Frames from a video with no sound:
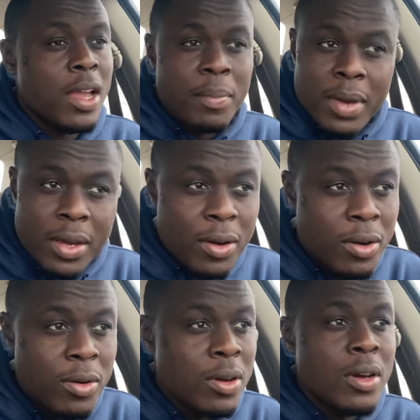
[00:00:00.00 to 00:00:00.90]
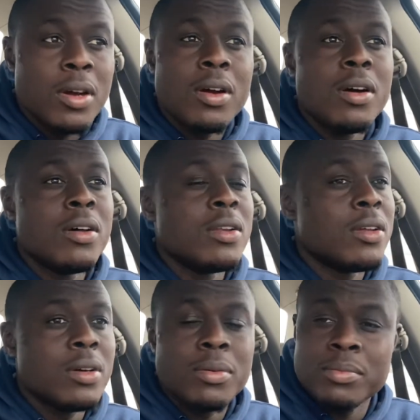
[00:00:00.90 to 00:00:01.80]
Mango
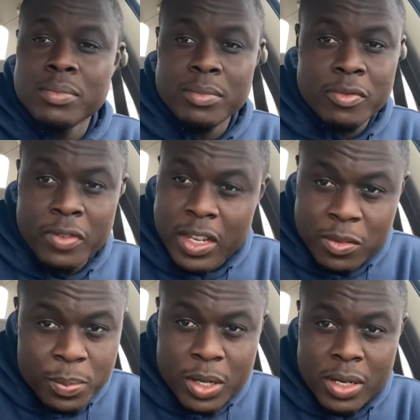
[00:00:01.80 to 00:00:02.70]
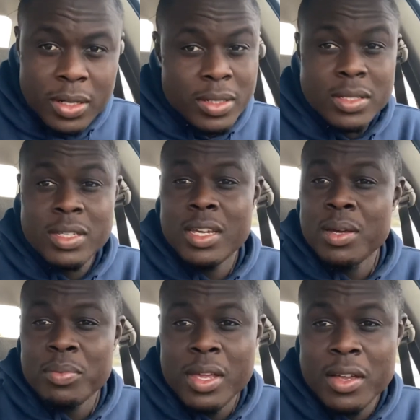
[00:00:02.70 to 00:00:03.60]
on Facebook, the same
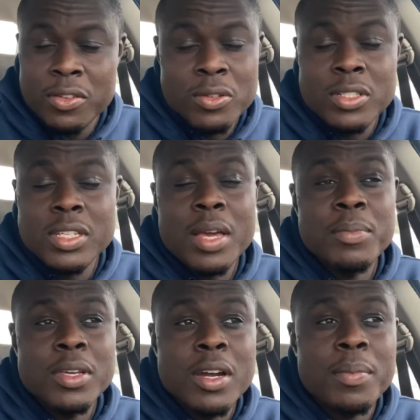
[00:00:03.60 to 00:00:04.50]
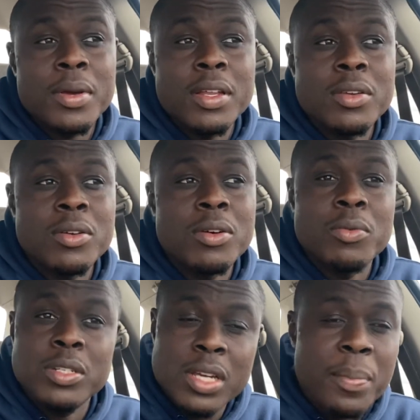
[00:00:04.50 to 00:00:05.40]
thing. So just hit me up, and you know,
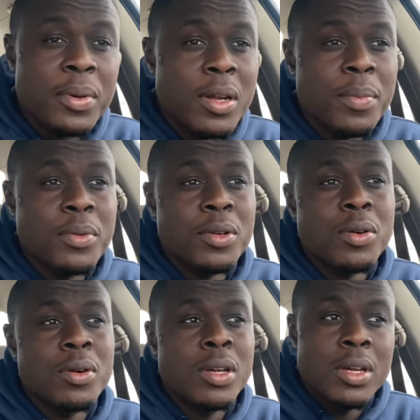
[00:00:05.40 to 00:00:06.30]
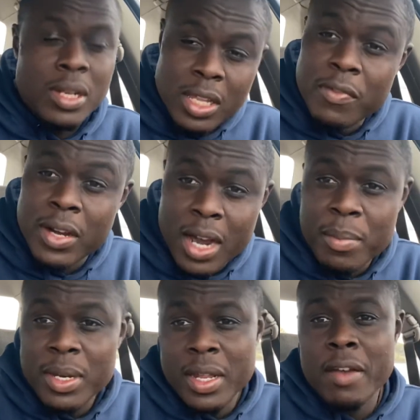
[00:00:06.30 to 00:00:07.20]
we chop it up. You know, leave a
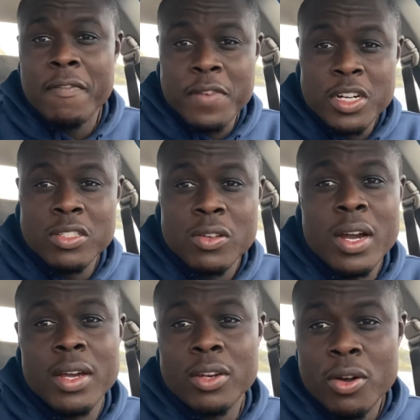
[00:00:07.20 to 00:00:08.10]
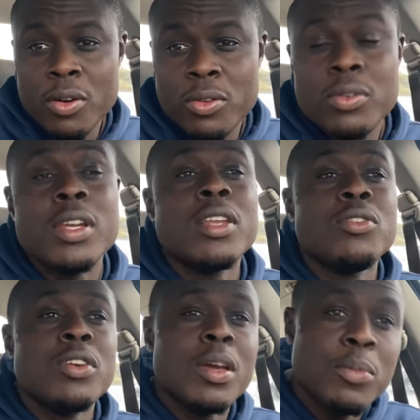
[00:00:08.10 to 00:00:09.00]
comment there first so I can know you, then
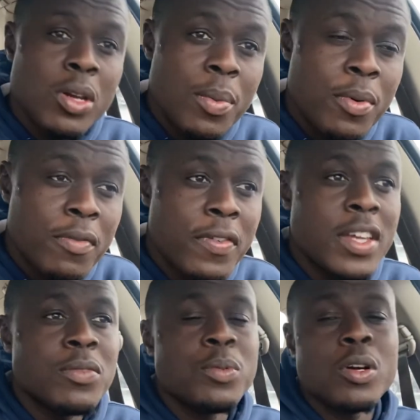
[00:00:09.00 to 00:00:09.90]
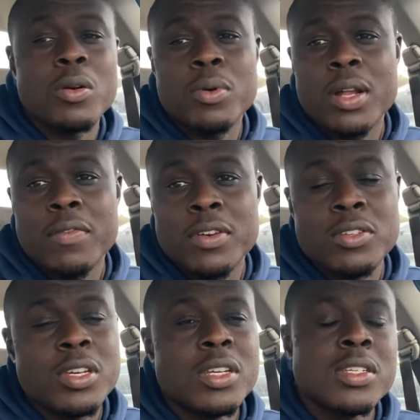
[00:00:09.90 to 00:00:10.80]
you hit me up on Facebook or whatever. You
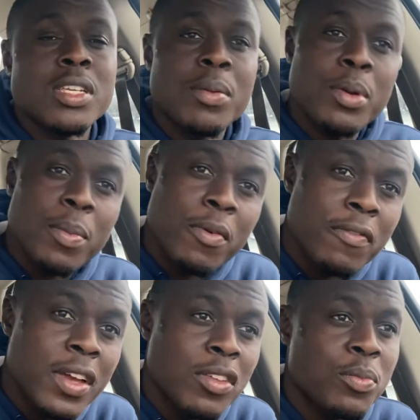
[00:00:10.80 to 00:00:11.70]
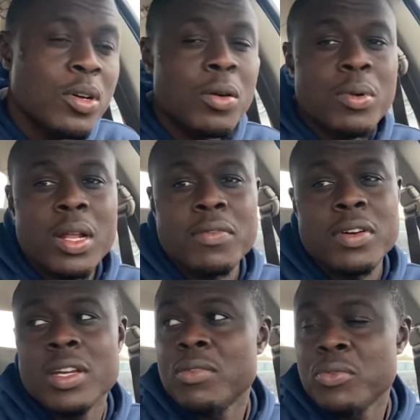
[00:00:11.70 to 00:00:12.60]
can't just hit me up on Facebook or whatever
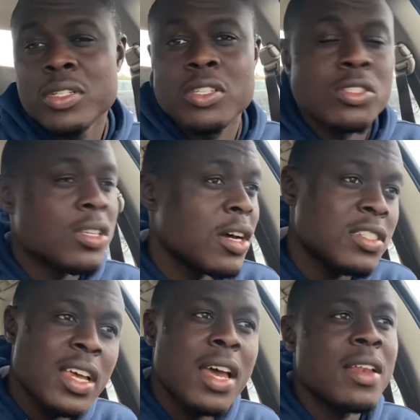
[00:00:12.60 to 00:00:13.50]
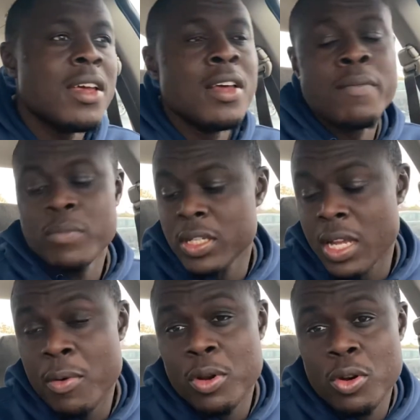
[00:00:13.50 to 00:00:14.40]
and we just start chatting, because I
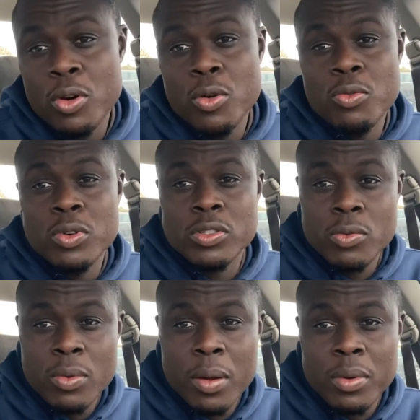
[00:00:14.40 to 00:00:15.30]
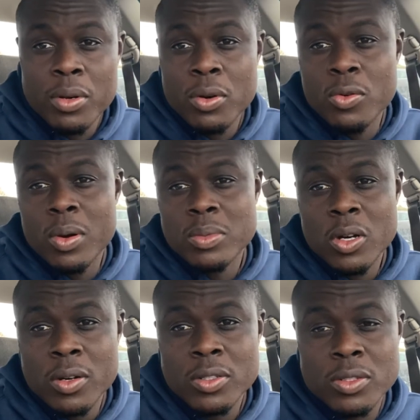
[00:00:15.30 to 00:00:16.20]
want to know who is who. I want to know who I'm
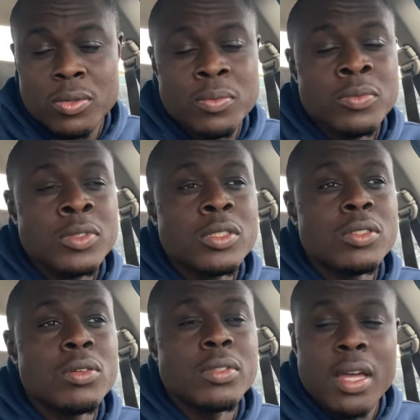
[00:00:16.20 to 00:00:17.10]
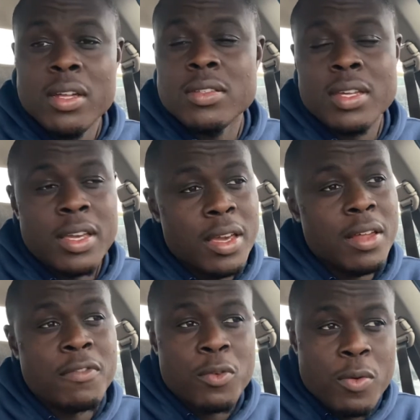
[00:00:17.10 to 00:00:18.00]
talking to. So thanks again
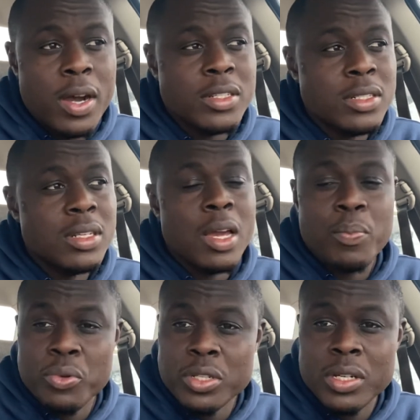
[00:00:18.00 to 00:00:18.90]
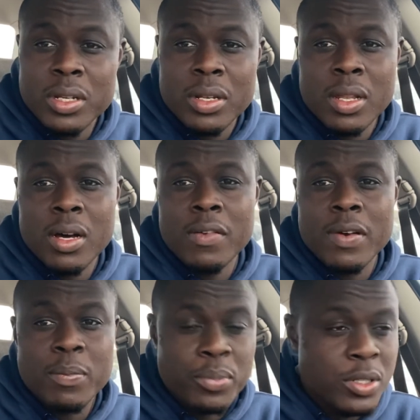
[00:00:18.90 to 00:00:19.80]
for watching. I appreciate the love. I
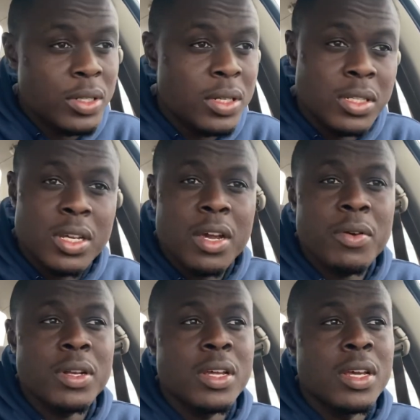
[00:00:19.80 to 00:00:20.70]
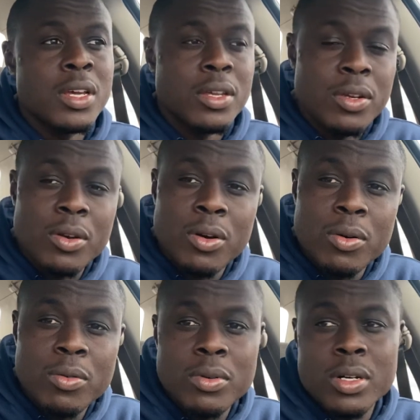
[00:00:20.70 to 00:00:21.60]
appreciate share it. You
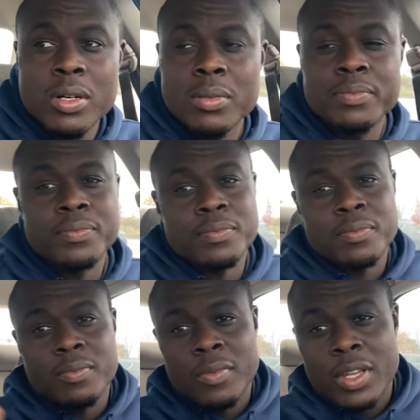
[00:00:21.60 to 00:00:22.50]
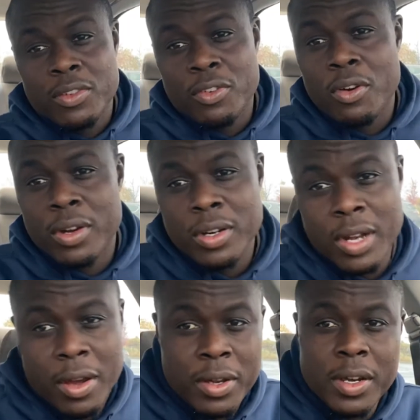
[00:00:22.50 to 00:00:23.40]
know, it's all good
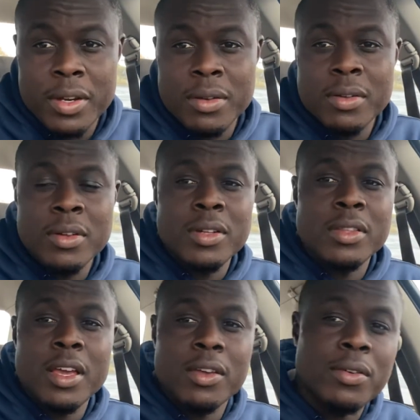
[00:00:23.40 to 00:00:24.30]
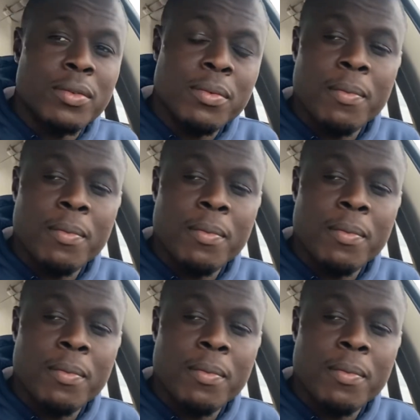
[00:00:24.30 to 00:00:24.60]
out here. Thank you.